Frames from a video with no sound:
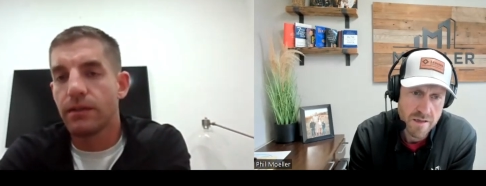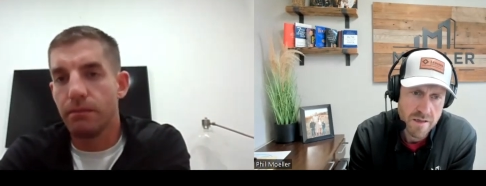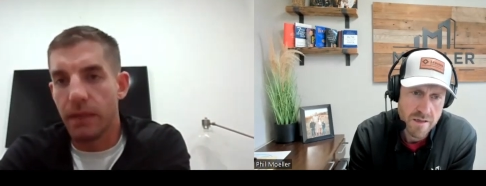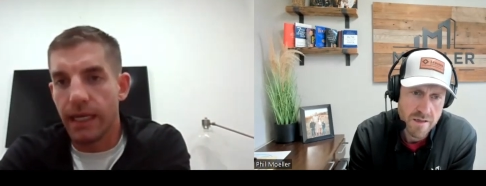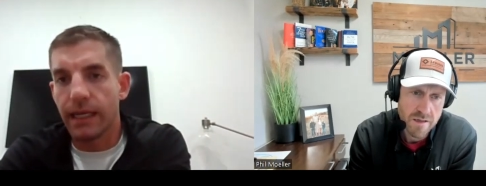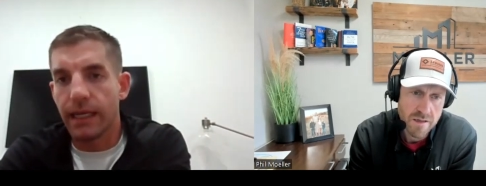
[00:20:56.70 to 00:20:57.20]

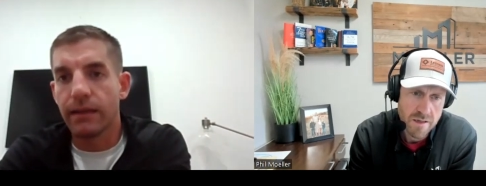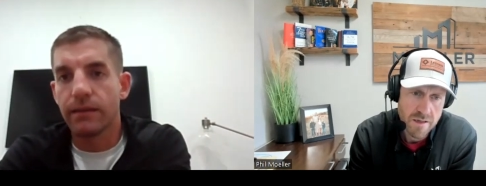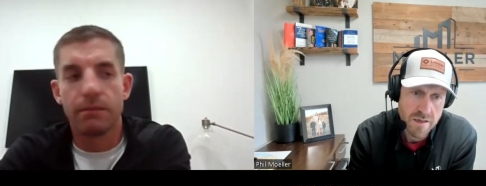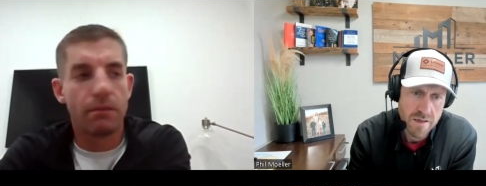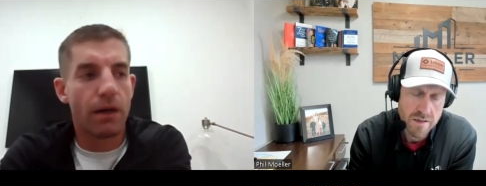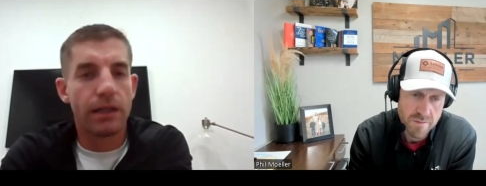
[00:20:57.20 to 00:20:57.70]

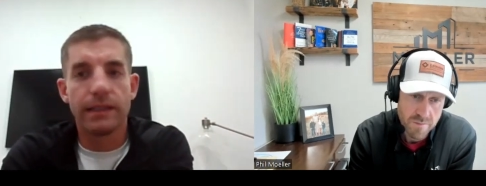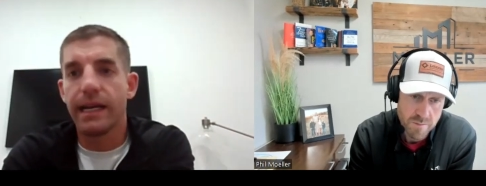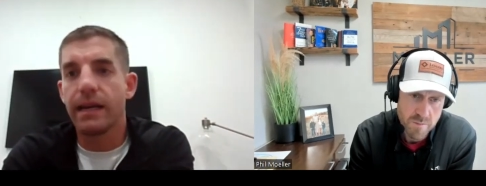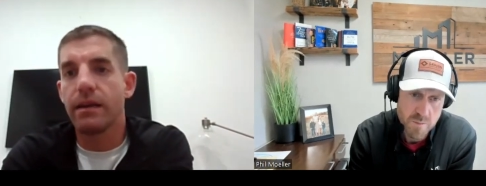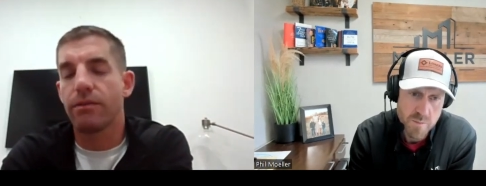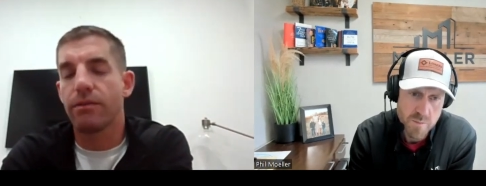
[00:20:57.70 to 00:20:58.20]
Speaker 1: meeting
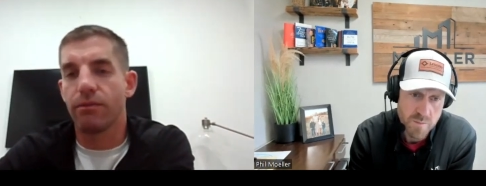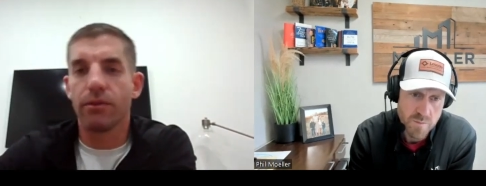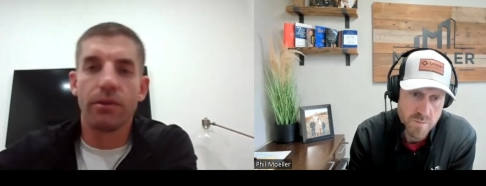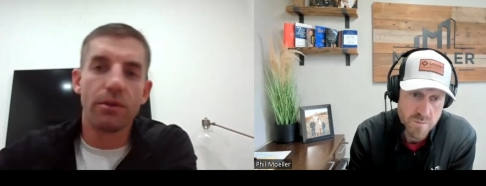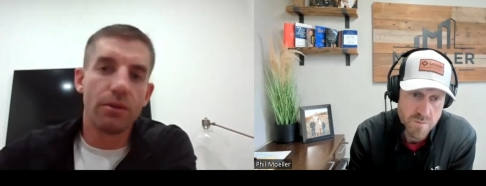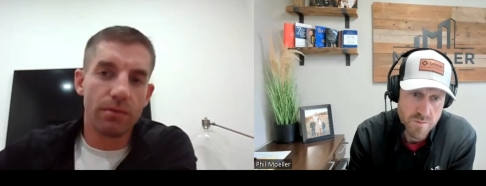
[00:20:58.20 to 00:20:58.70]
Monday
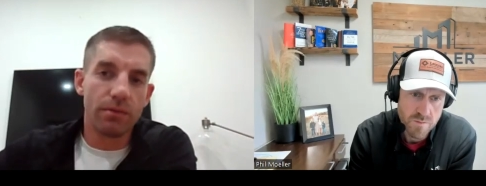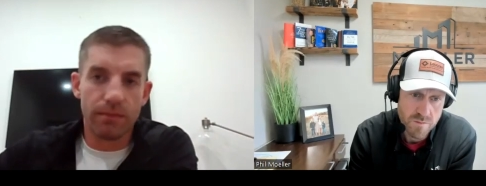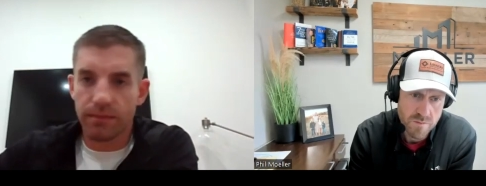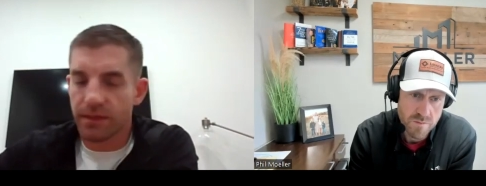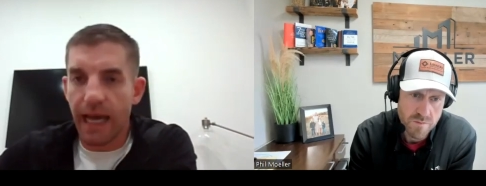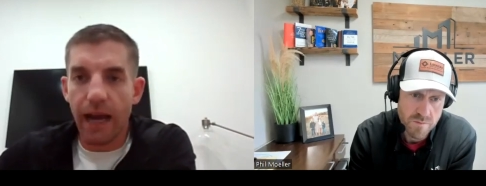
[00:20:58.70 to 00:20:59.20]

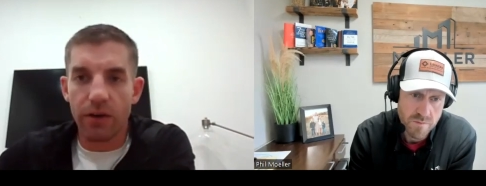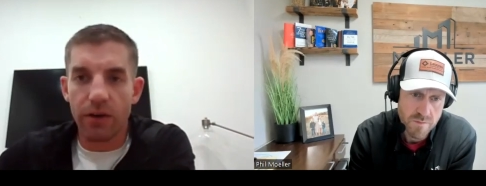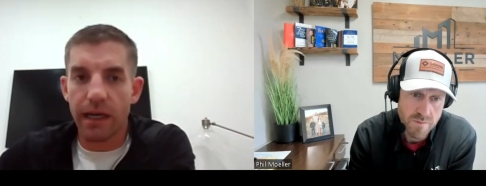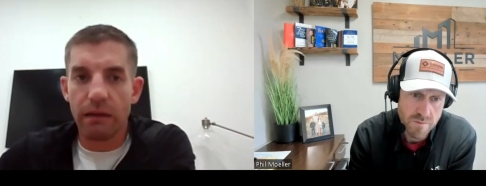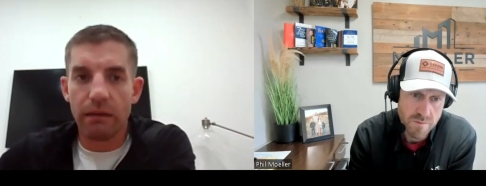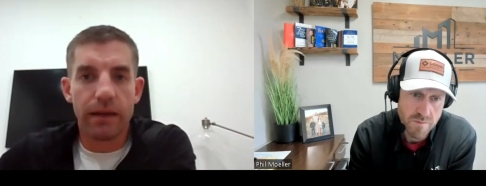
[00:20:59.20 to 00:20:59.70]
through
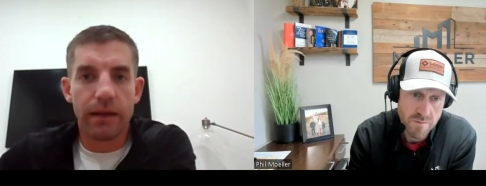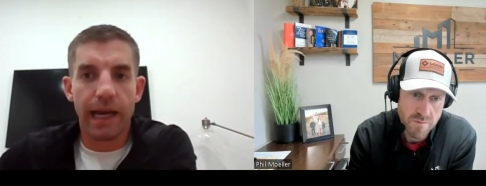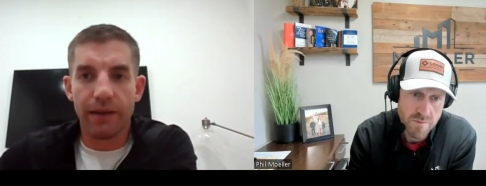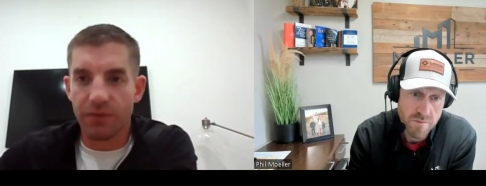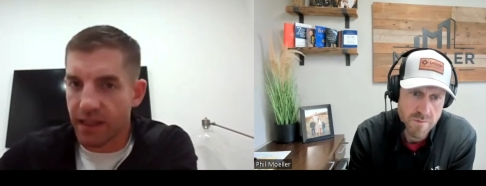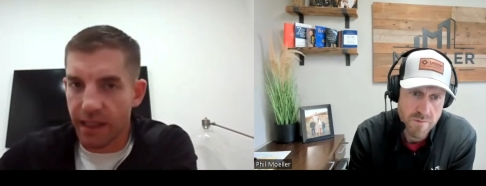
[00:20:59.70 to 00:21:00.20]
Saturday
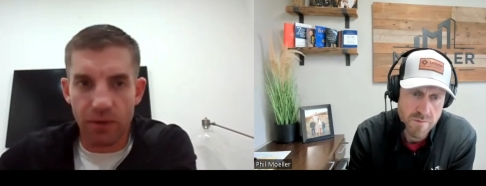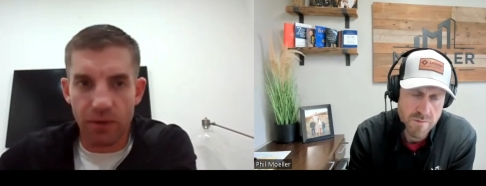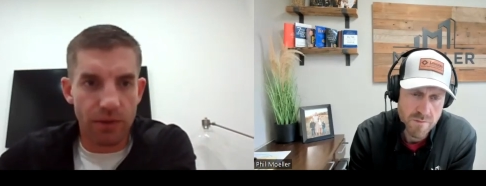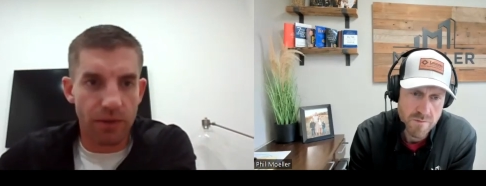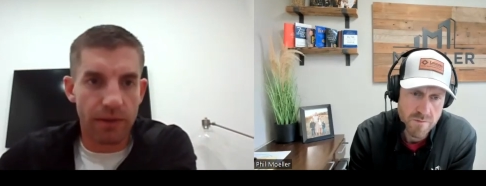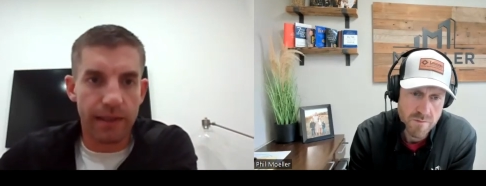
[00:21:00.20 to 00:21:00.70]
everything
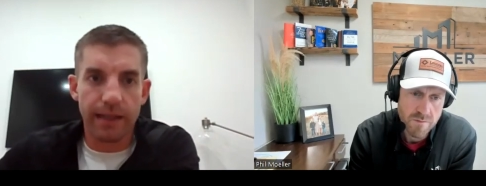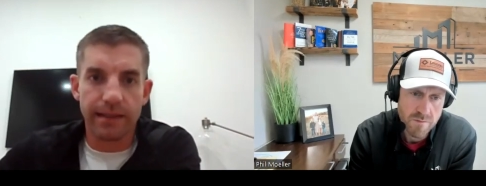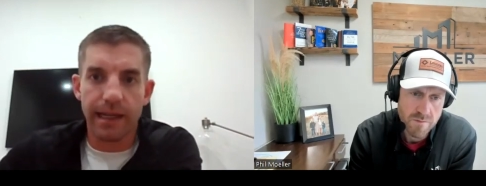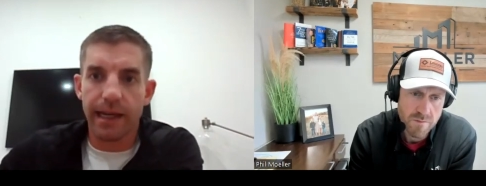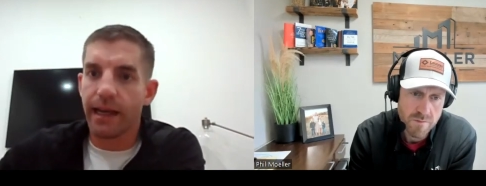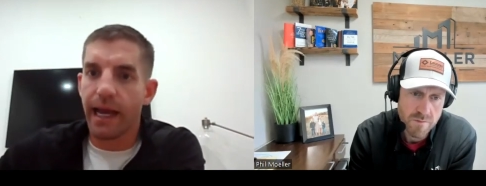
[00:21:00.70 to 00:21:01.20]
you were doing
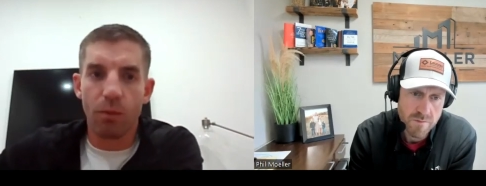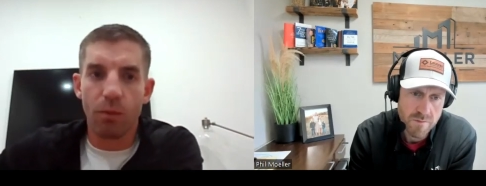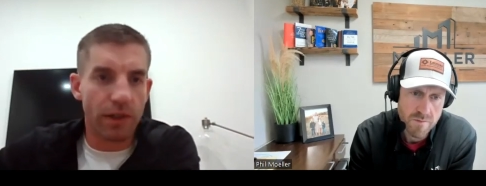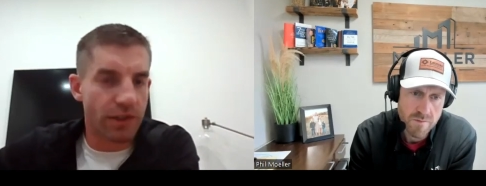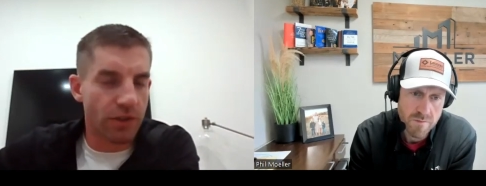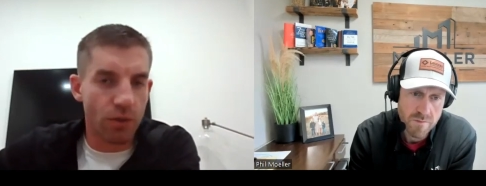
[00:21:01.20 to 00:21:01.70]
that day. Hey,
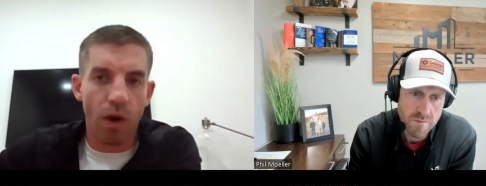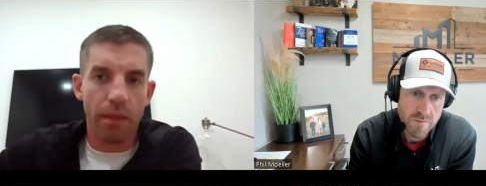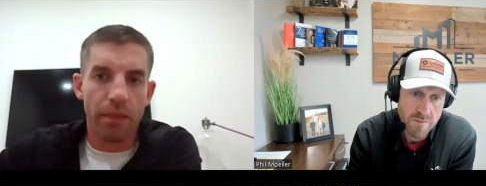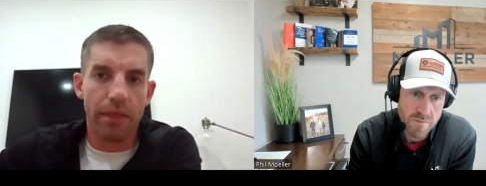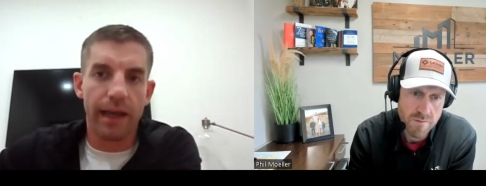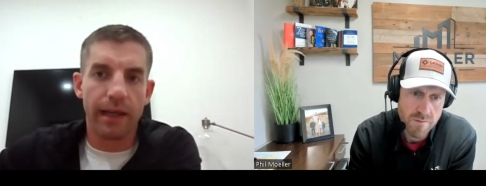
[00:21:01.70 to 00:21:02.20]
what's your
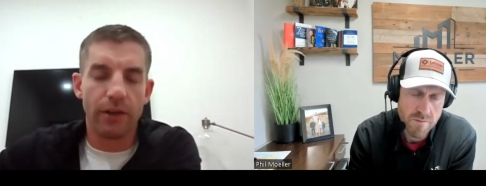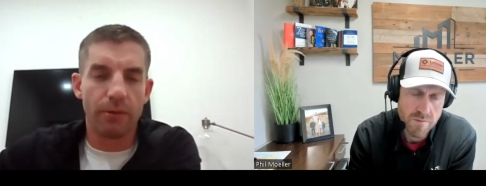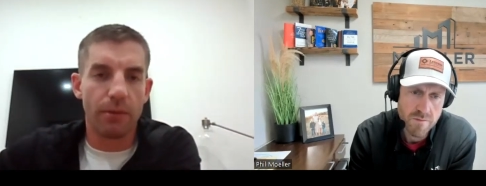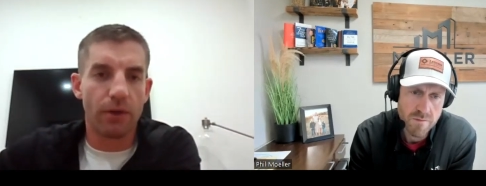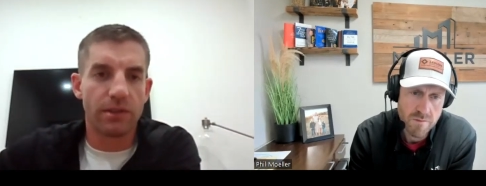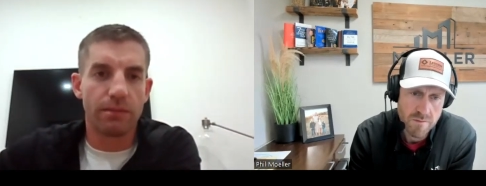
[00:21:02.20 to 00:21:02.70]
one thing,
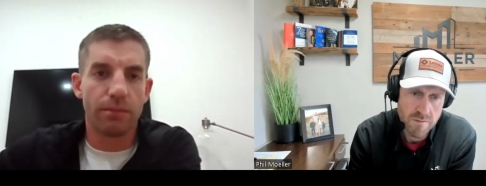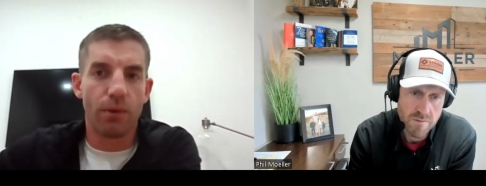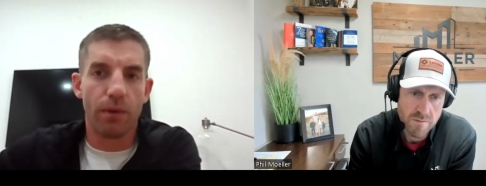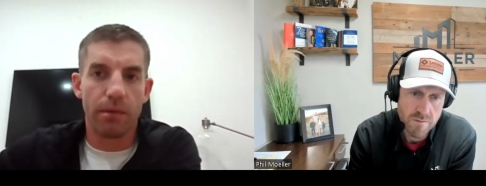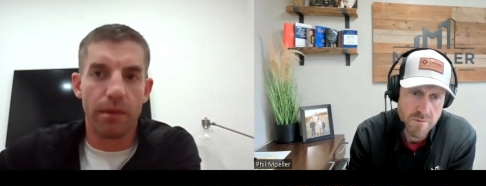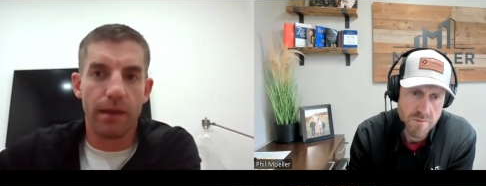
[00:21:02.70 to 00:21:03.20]
your most
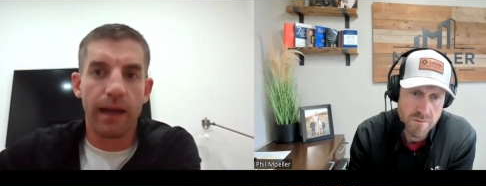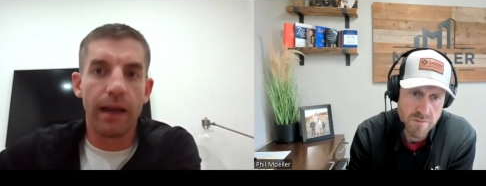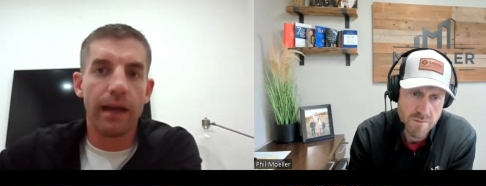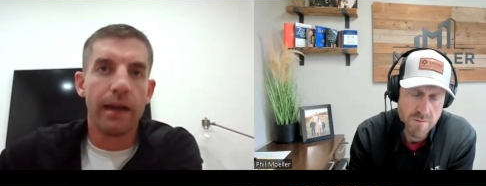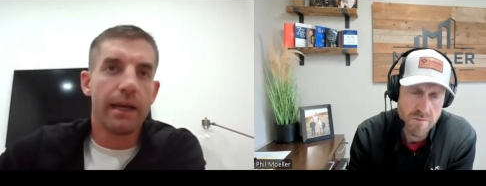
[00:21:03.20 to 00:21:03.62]
important thing?